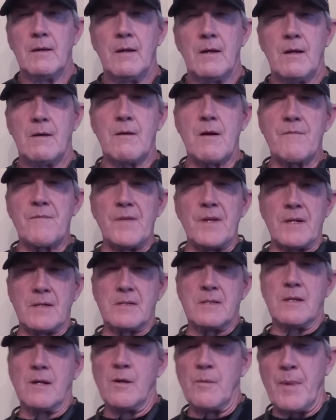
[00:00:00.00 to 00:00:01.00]
All right, for the
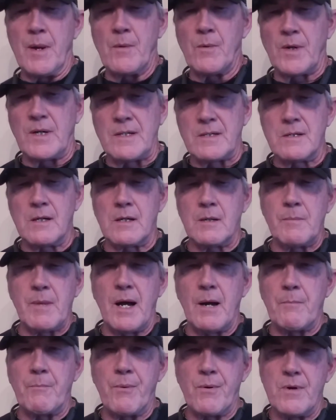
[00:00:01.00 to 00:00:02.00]
next little bit, we're going to talk
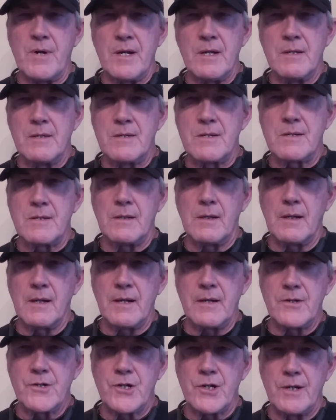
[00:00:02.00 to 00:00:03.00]
about
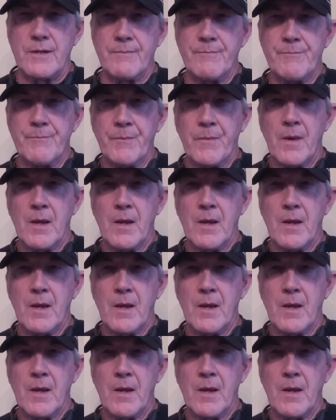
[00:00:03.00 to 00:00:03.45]
pre-installation.